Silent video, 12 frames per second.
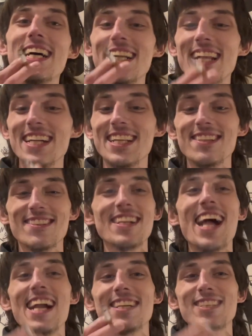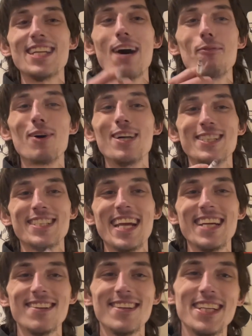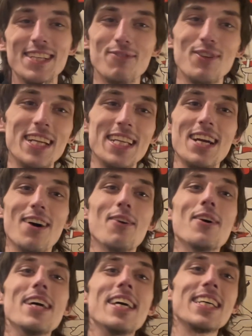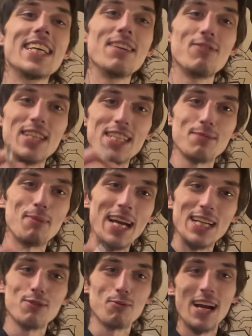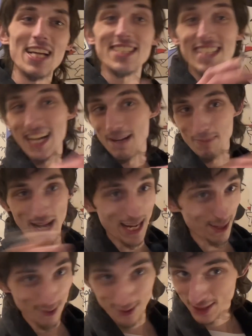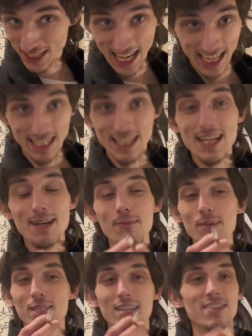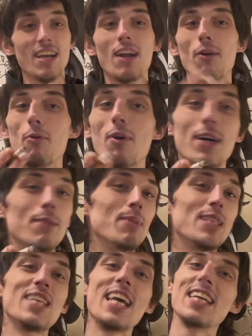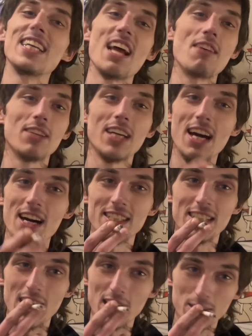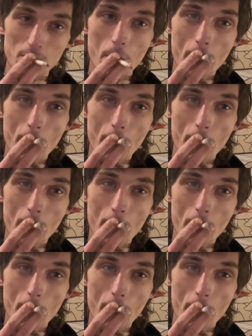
Like, there's a lot of shit I want to say during this video, given this man's race, that I'm not going to say because I don't want to be taken out of context.